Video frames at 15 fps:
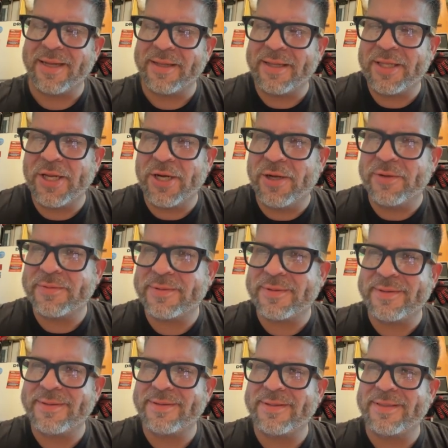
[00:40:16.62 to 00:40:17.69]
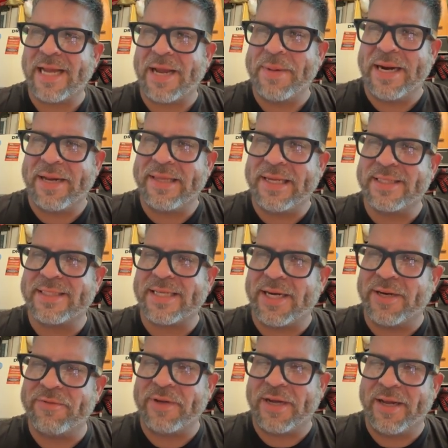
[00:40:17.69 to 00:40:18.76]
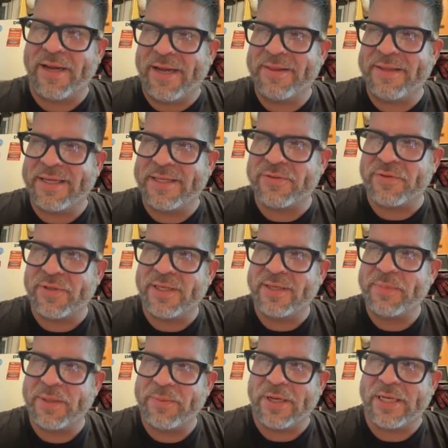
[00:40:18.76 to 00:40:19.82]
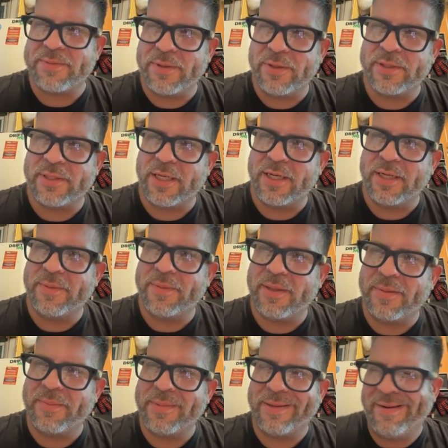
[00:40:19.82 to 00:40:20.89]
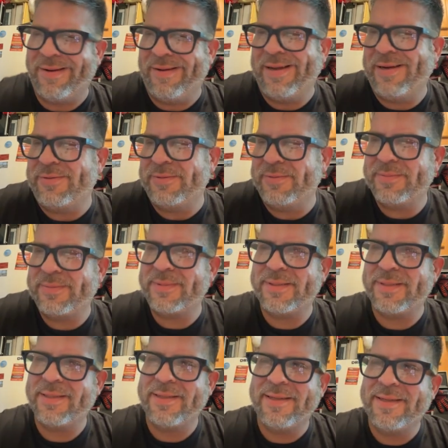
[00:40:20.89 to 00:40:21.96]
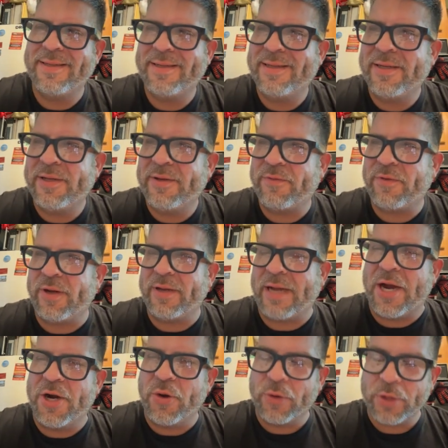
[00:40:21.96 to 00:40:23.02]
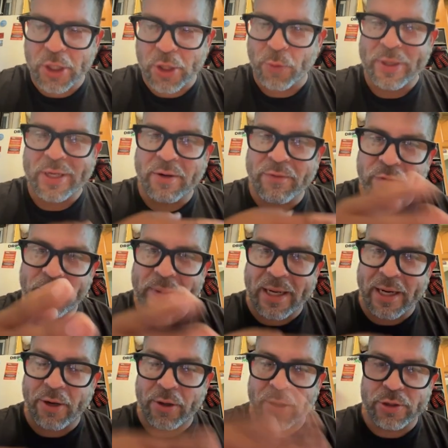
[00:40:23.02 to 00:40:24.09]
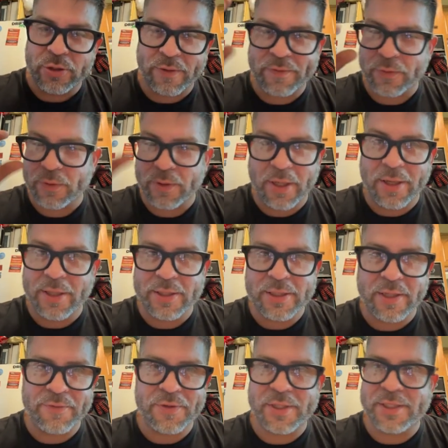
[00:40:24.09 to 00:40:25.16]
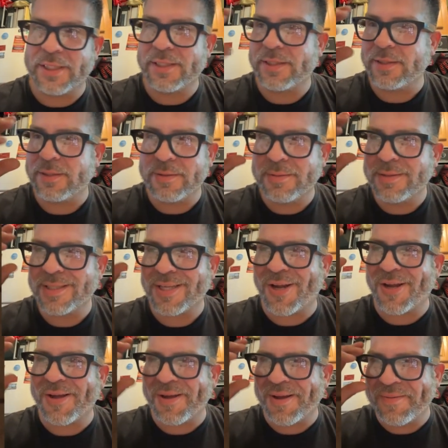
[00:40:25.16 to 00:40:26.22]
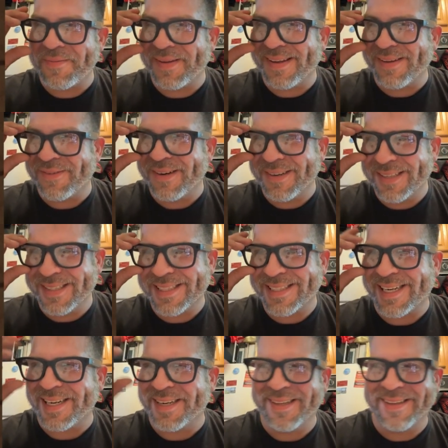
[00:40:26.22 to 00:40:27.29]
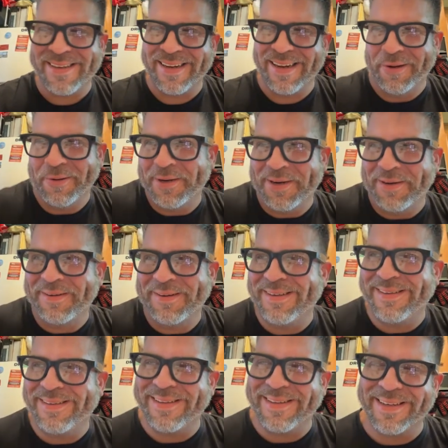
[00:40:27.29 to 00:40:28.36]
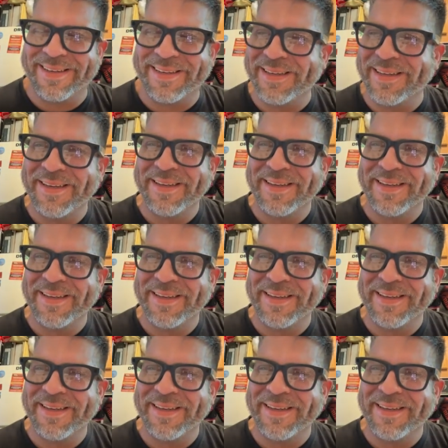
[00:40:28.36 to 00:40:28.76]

I mean, I think it's I think it's funny. People ask me all the time, and I'm like, no, I don't. I know, we come from that era of drifting where none of this stuff existed. So, we were just kind of like, yeah, whatever it is. Like,